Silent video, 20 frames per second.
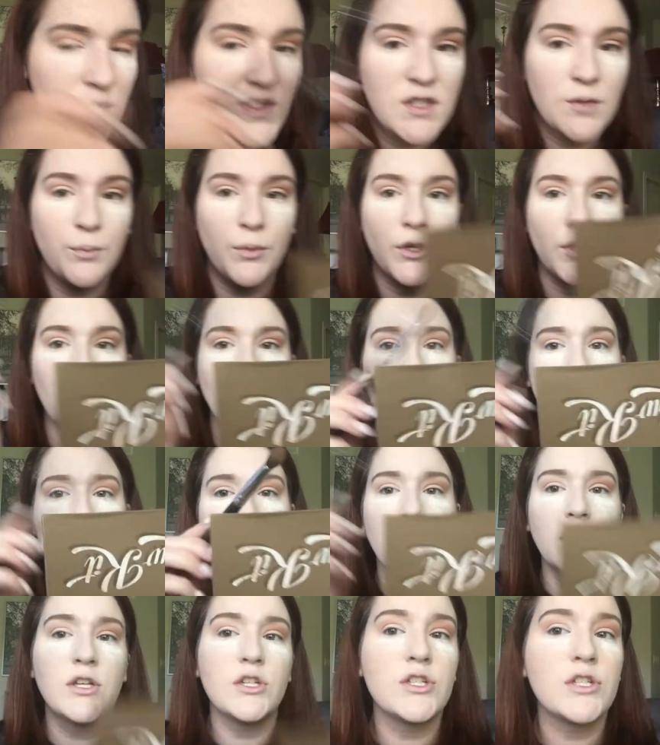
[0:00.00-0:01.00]
So Burnt
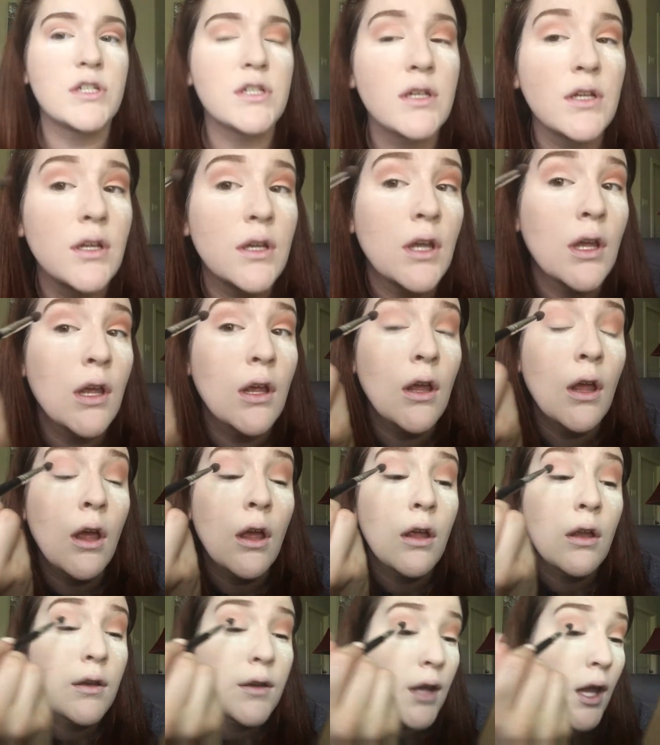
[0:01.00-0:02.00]
Orange,
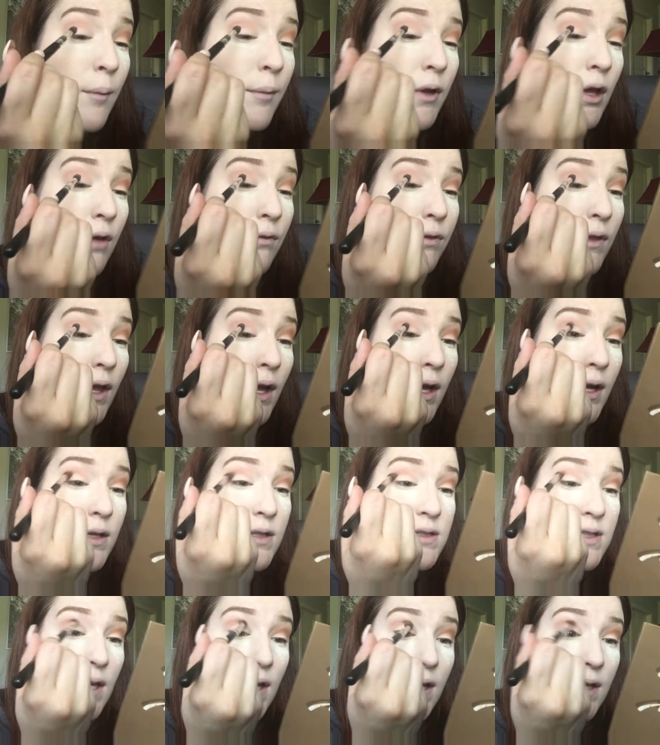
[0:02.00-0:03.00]
tapping off the
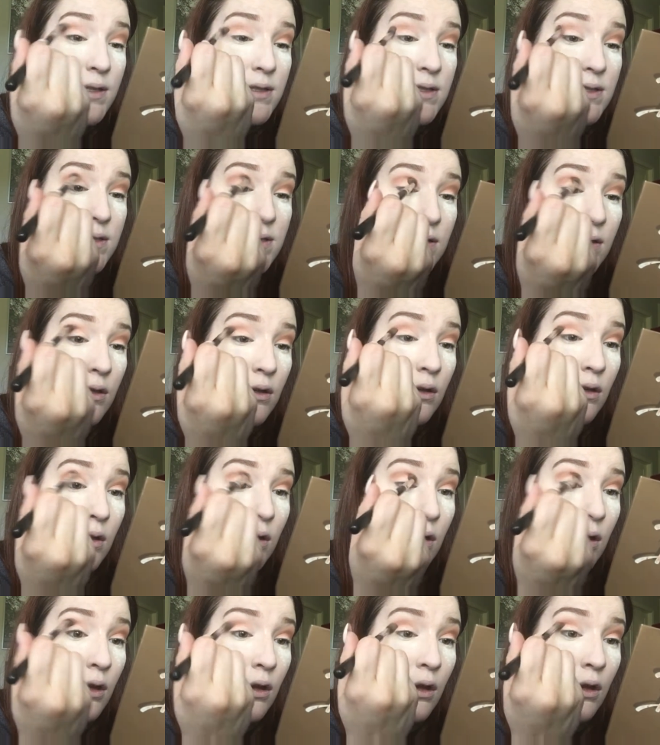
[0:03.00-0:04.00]
excess,
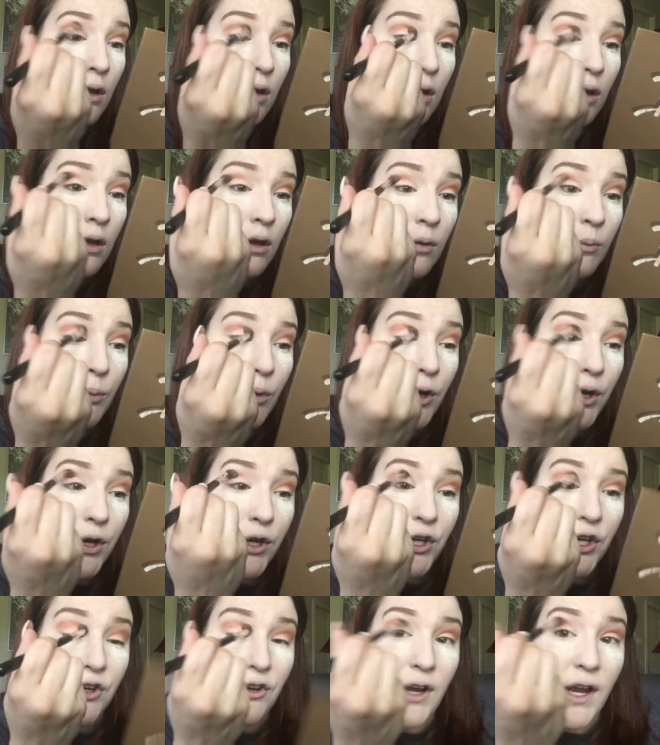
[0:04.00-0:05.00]
putting
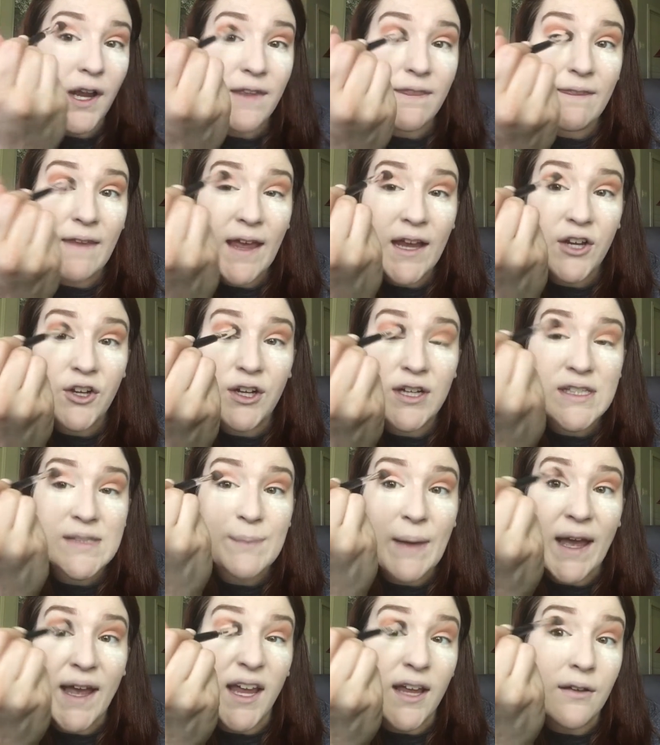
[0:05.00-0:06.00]
her right in that crease
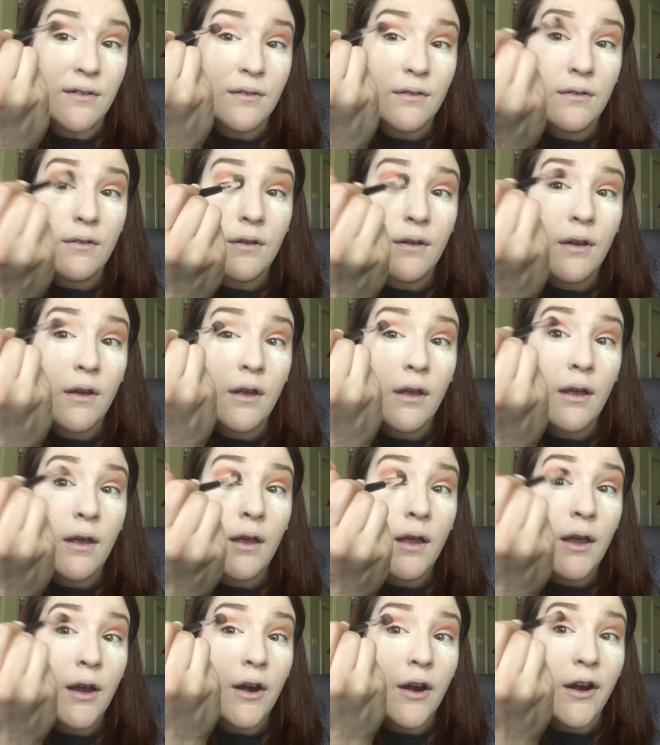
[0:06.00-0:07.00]
bite.
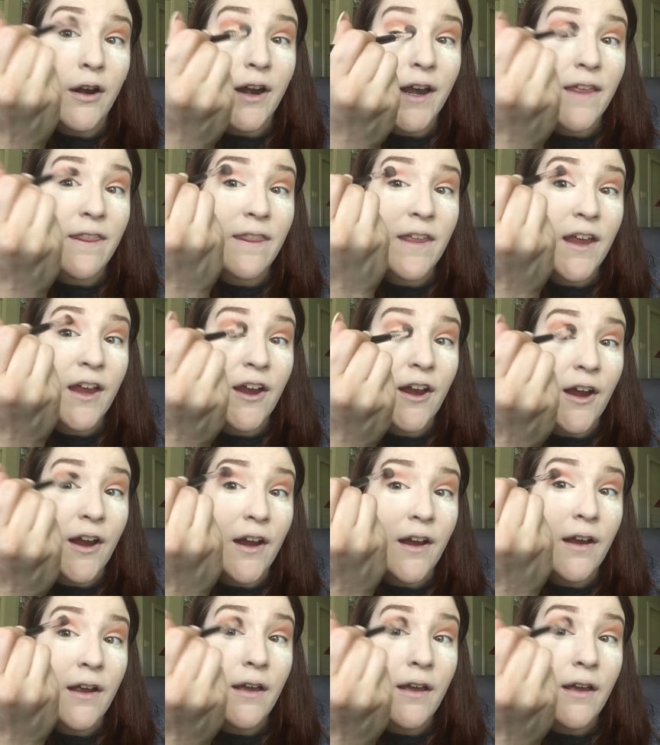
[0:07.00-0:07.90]
Right there.